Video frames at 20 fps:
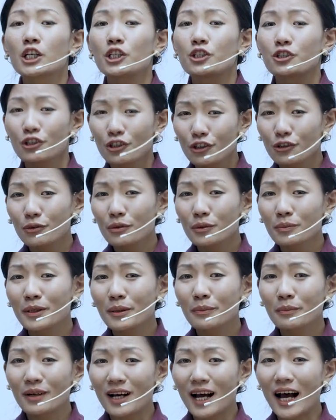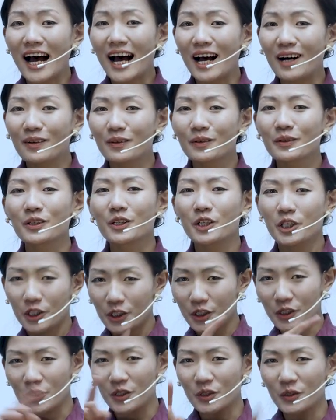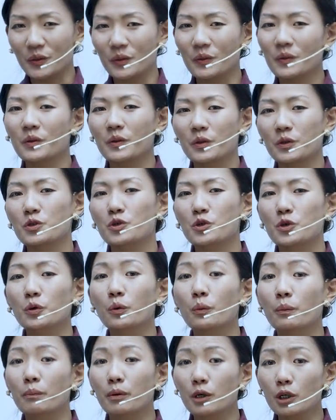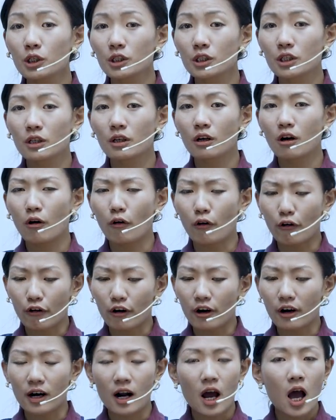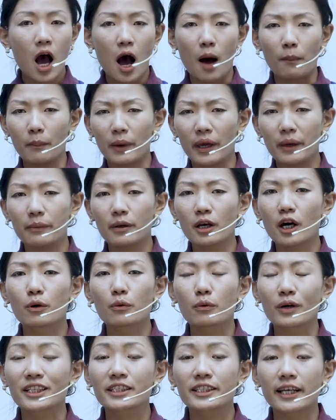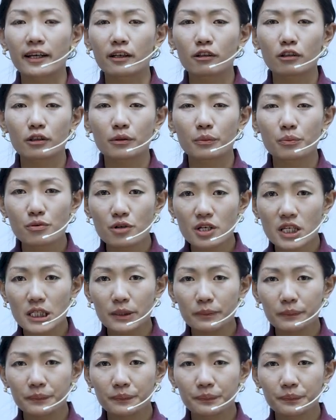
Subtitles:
Do you remember how you drew book or maybe a rectangular prism?